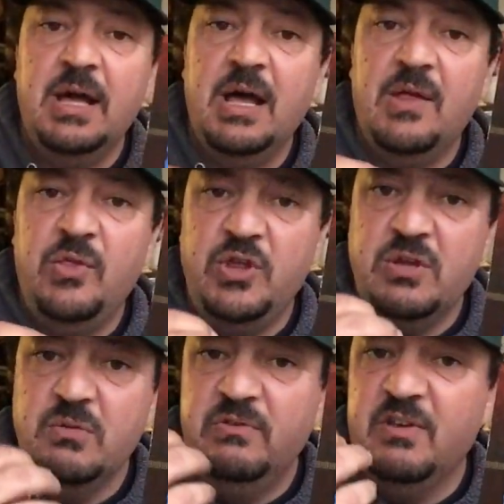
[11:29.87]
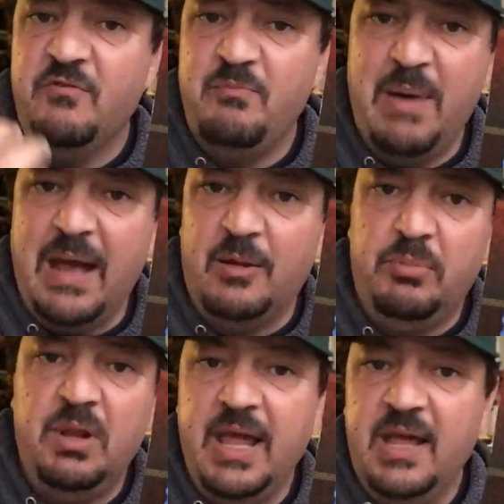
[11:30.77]
Uh, the use of battle
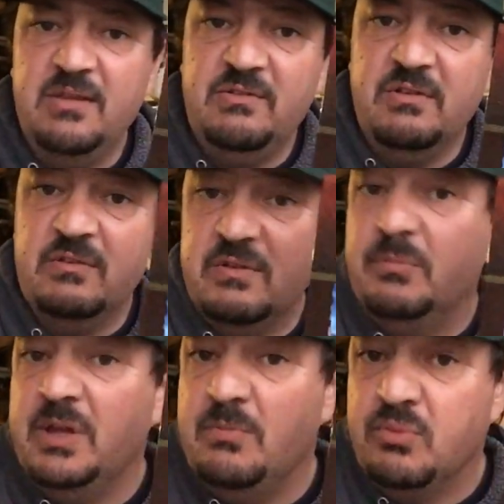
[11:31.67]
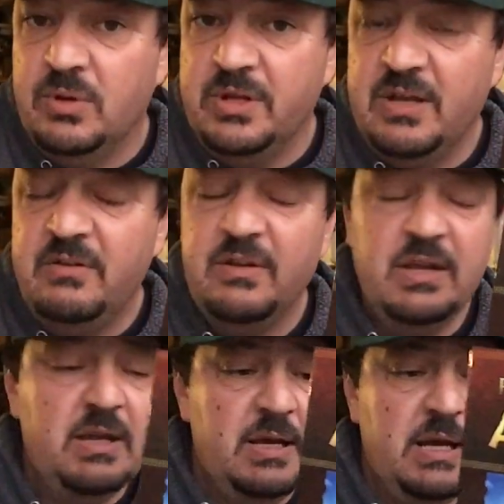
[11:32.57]
plans is simply brilliant,
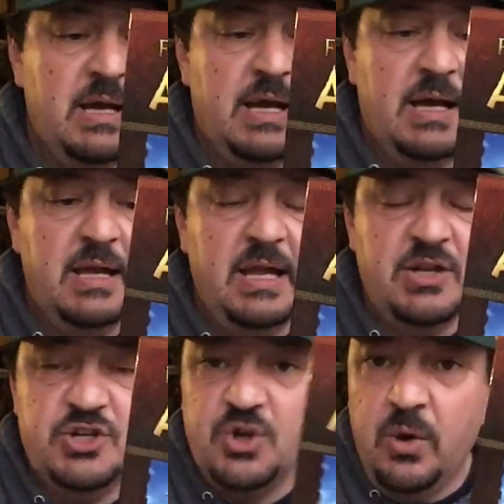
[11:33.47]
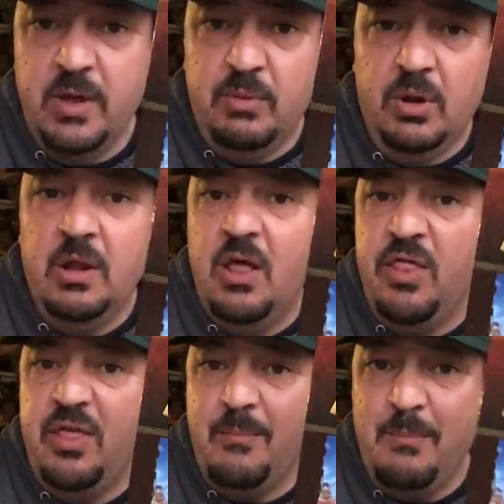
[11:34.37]
uh, enjoyable,
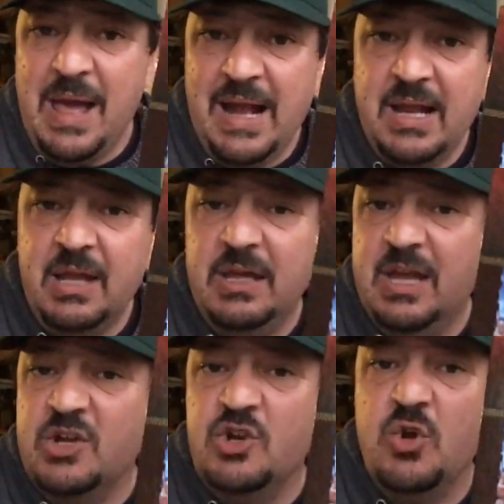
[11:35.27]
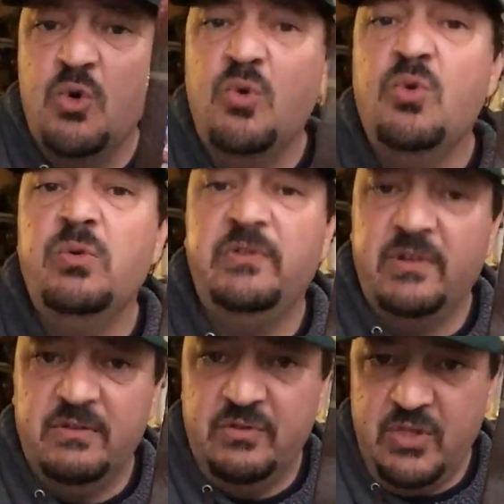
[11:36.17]
thematic, it
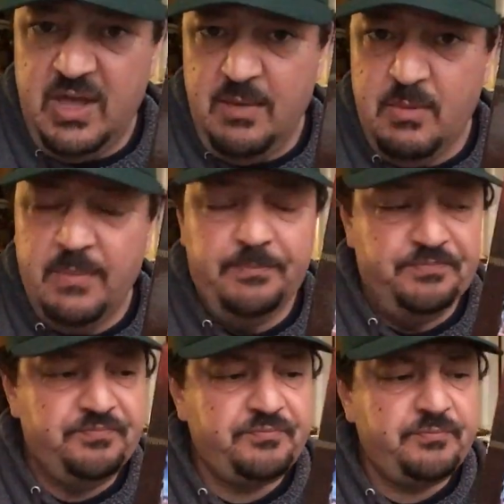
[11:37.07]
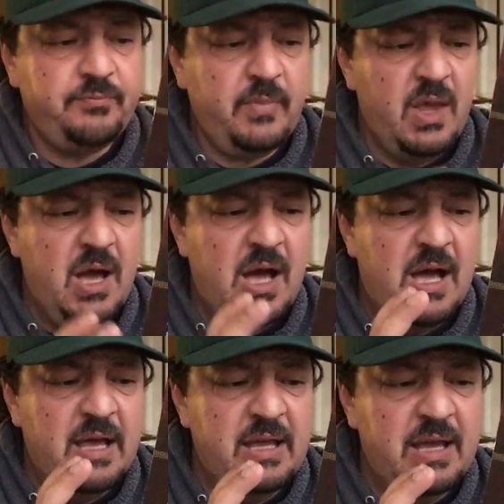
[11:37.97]
oozes theme.
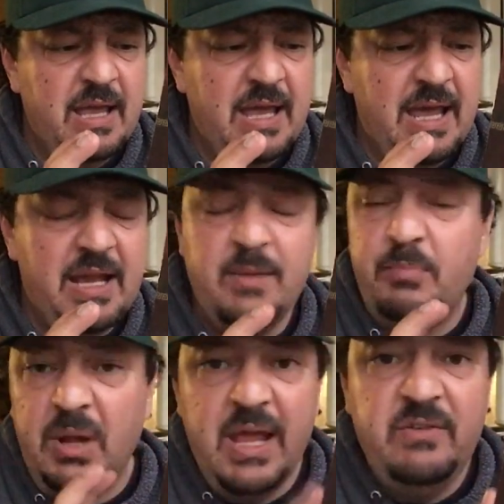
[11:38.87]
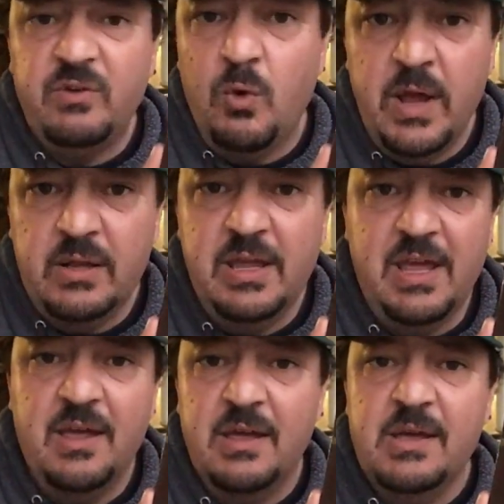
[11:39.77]
Uh, and it plays quickly.